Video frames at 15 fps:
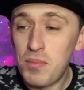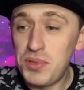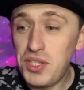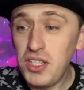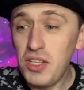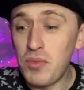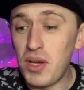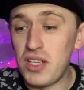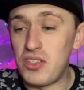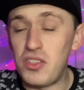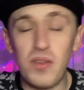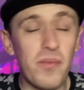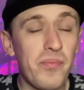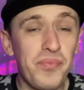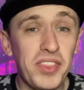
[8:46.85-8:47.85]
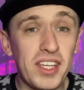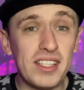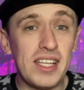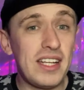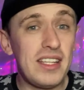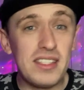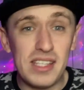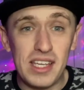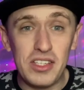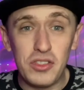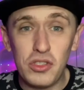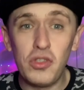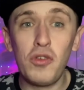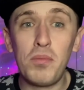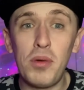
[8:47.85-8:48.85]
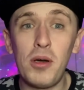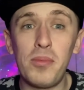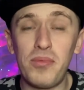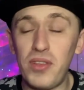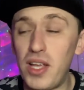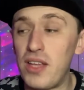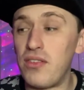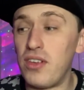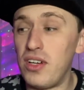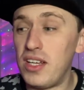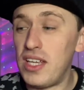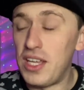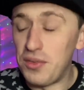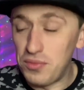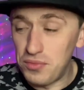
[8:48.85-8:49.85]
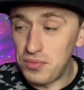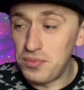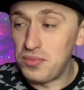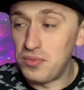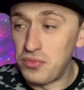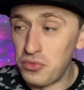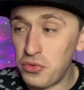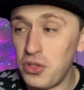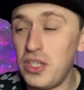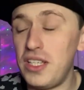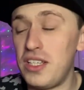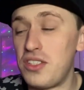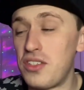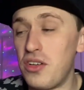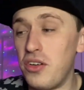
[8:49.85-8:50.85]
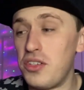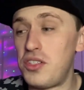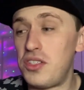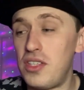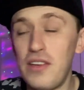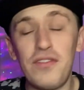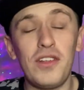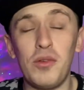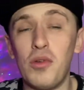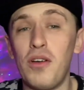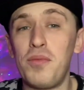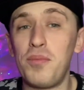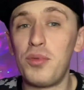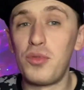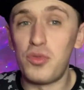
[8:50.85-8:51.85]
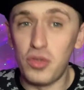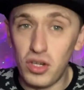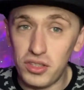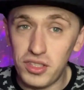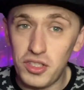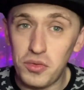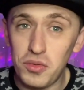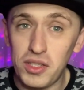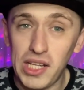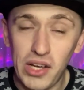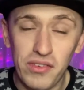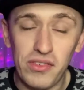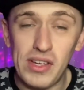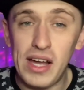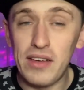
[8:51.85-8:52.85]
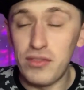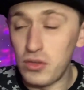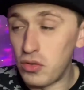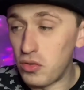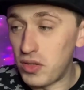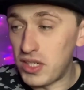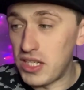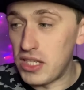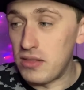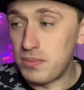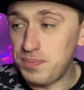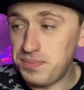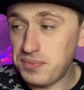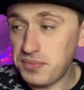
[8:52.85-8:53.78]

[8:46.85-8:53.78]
But anyways, that is a superb flavour. It really is nice. Definitely worth trying this one out if you haven't already.